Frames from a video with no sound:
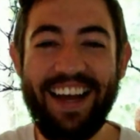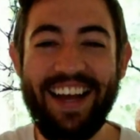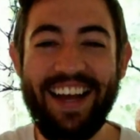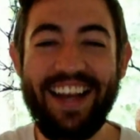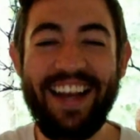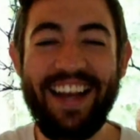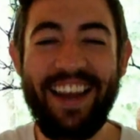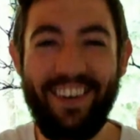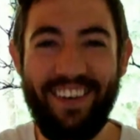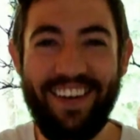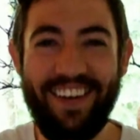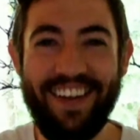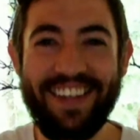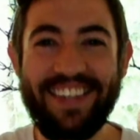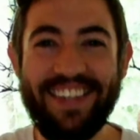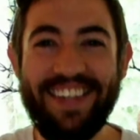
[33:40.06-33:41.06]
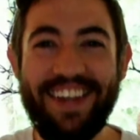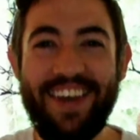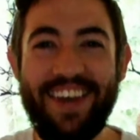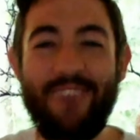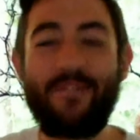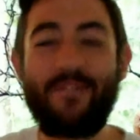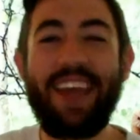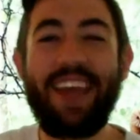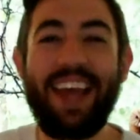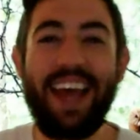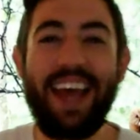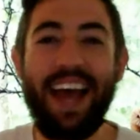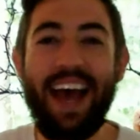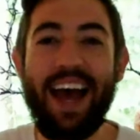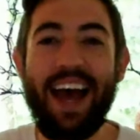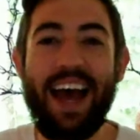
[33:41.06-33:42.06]
No worries. And
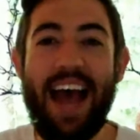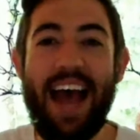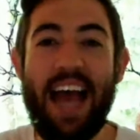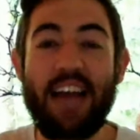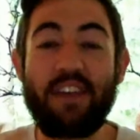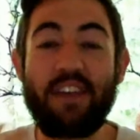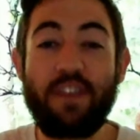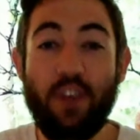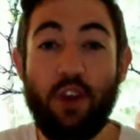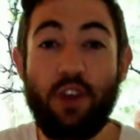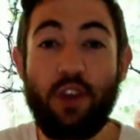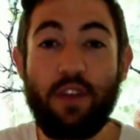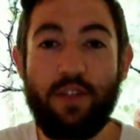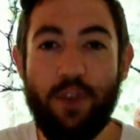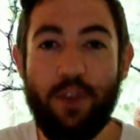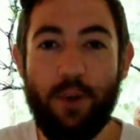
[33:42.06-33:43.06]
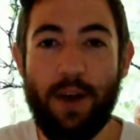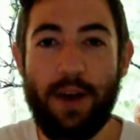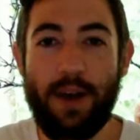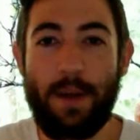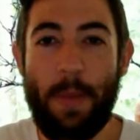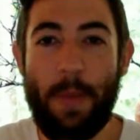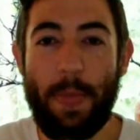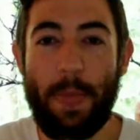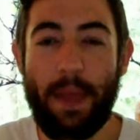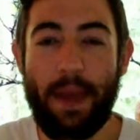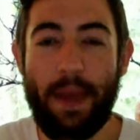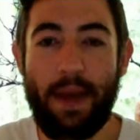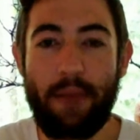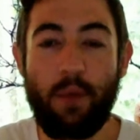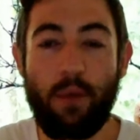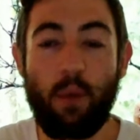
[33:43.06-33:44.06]
for you, the viewer,
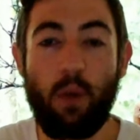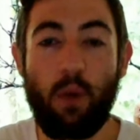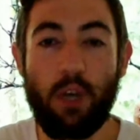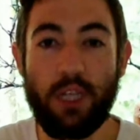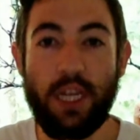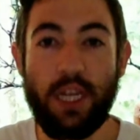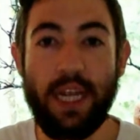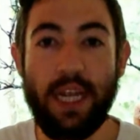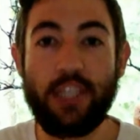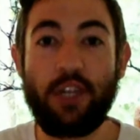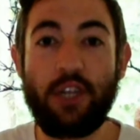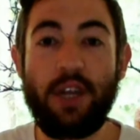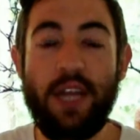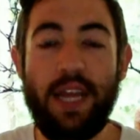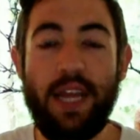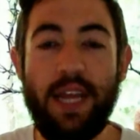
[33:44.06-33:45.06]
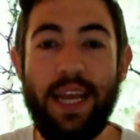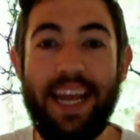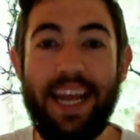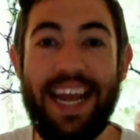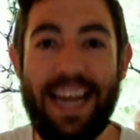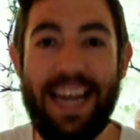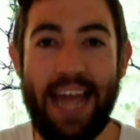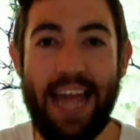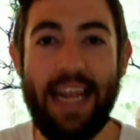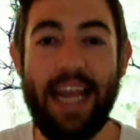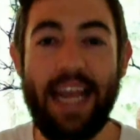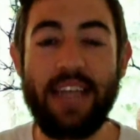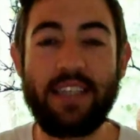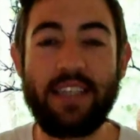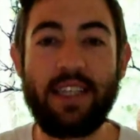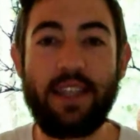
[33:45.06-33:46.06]
tuning in
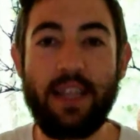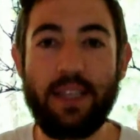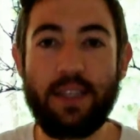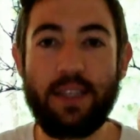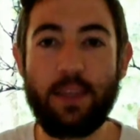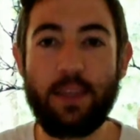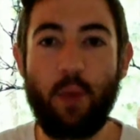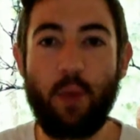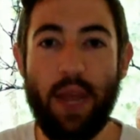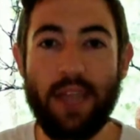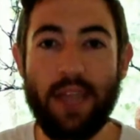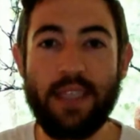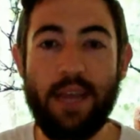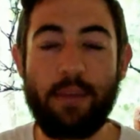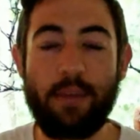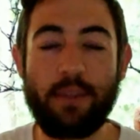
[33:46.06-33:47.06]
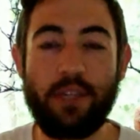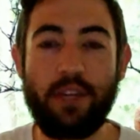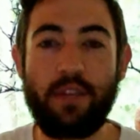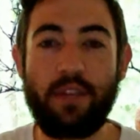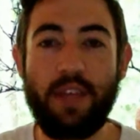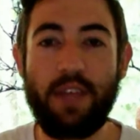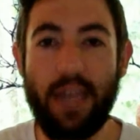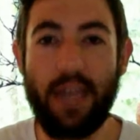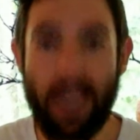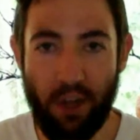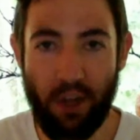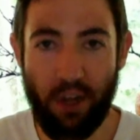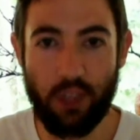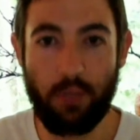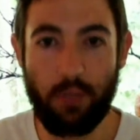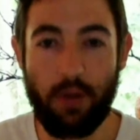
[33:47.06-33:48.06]
again to this week's episode of the Elite
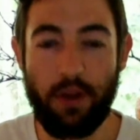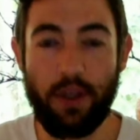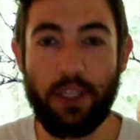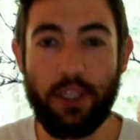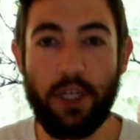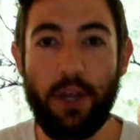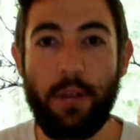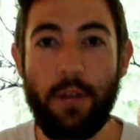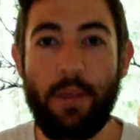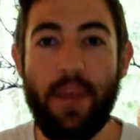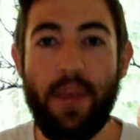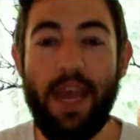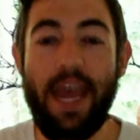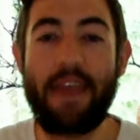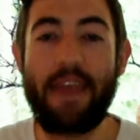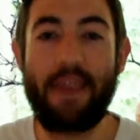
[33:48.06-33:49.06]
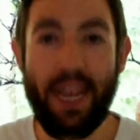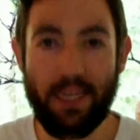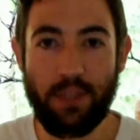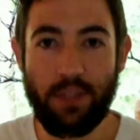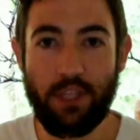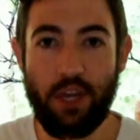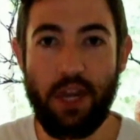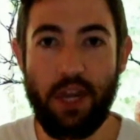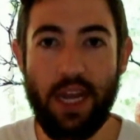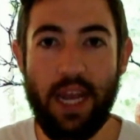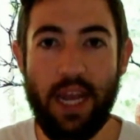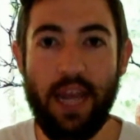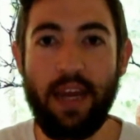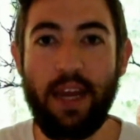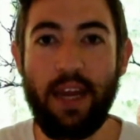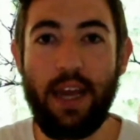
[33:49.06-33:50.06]
Entrepreneur Show. Thanks for tuning
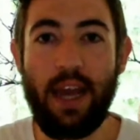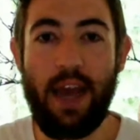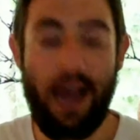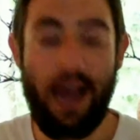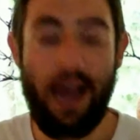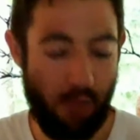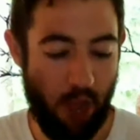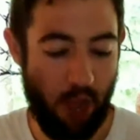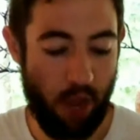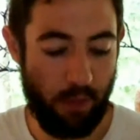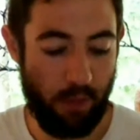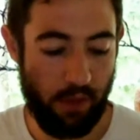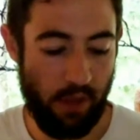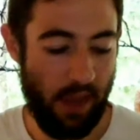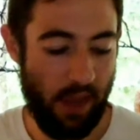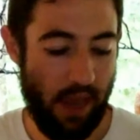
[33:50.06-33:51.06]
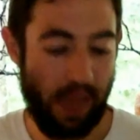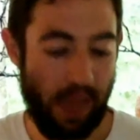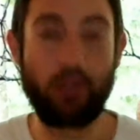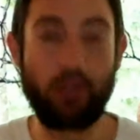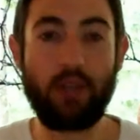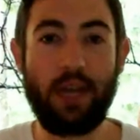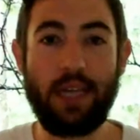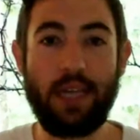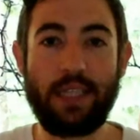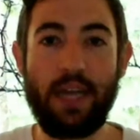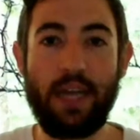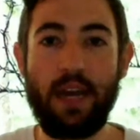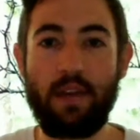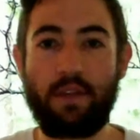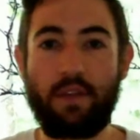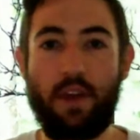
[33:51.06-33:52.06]
in. I hope you took a
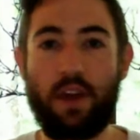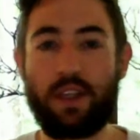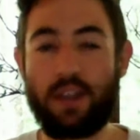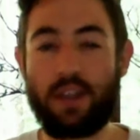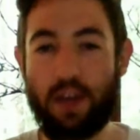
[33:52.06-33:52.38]
ton of notes.